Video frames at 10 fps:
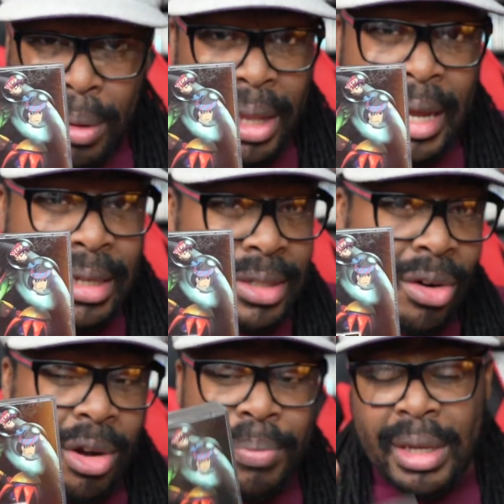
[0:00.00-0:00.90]
played this
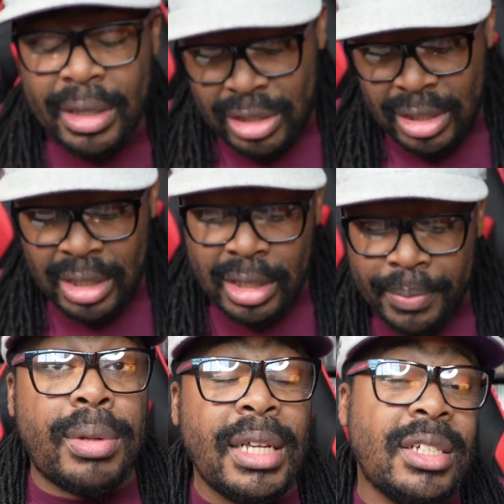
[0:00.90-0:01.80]
RPG.
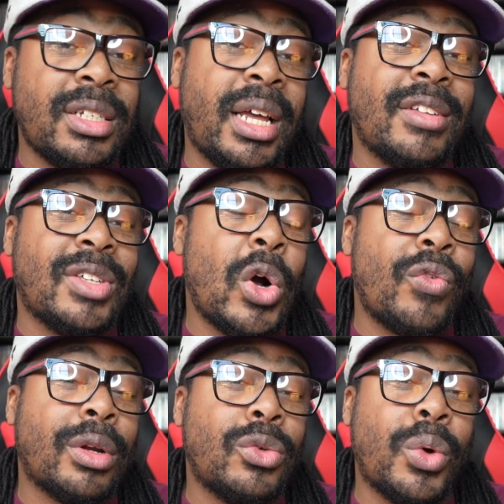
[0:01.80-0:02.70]
PlayStation has
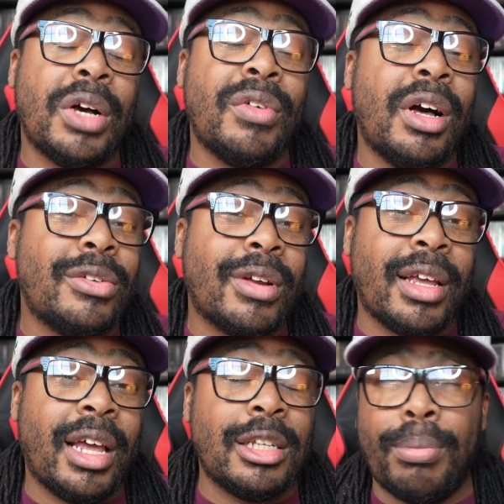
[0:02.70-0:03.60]
over 1,200
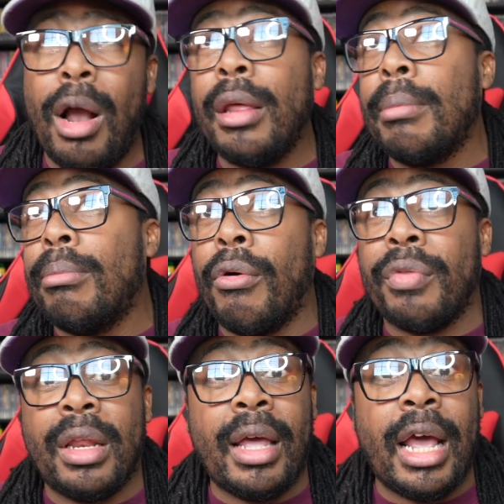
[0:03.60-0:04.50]
games, probably more
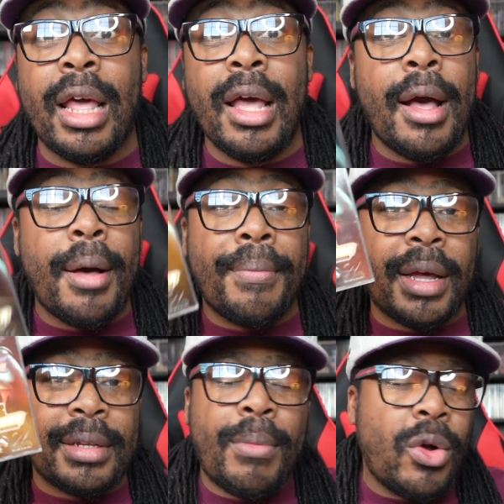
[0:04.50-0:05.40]
than that.
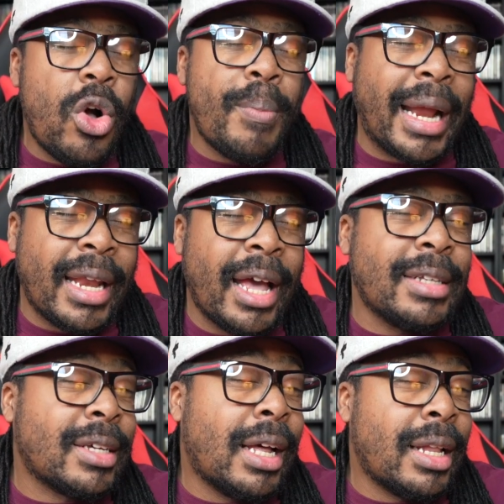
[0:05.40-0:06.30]
But but going back now
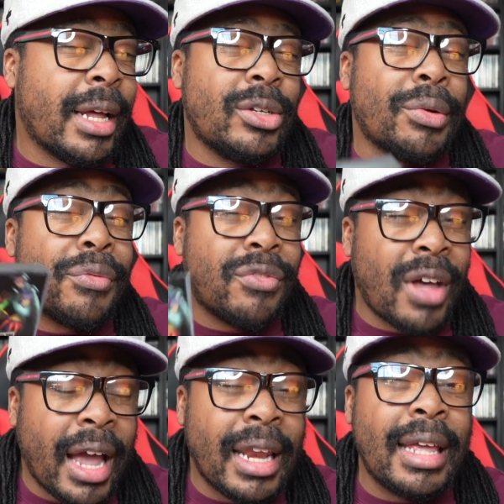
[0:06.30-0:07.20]
as a collector,
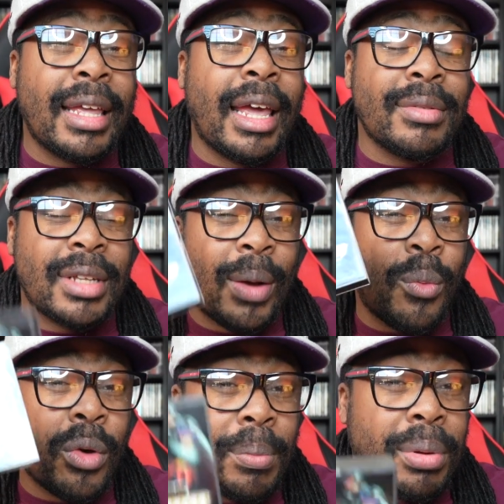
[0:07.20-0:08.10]
finding games that I
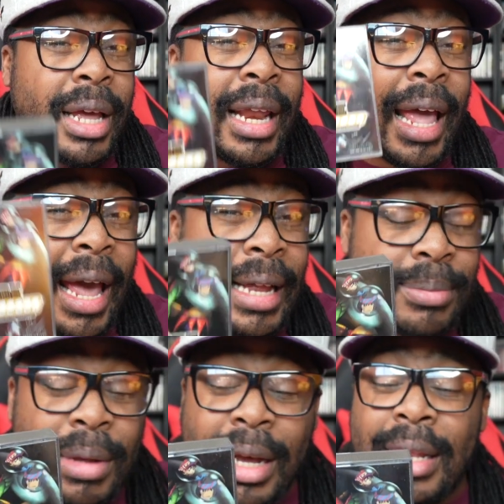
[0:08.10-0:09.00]
want to play to add
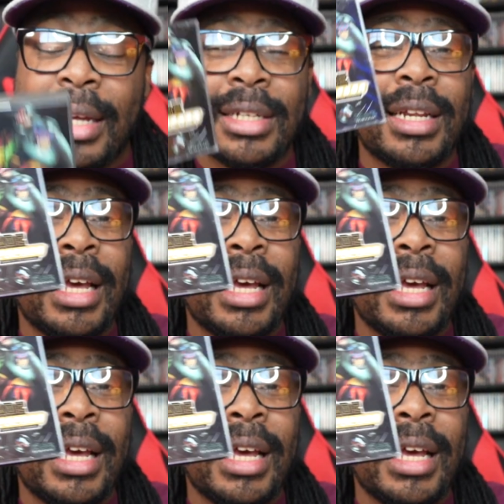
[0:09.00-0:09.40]
to my collection,